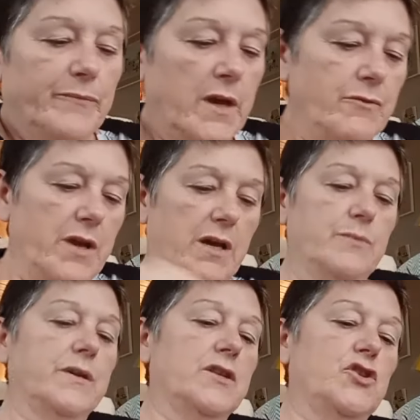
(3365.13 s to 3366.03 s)
Oh no,
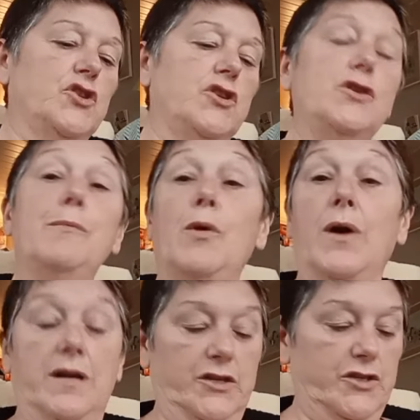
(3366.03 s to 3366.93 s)
we've got two
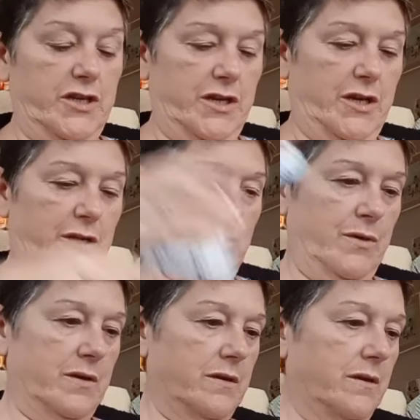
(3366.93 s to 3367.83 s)
more to do.
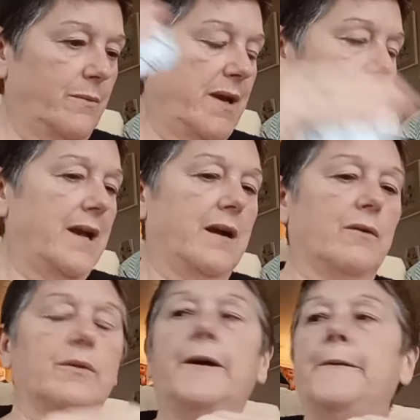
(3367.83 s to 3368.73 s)
Wow.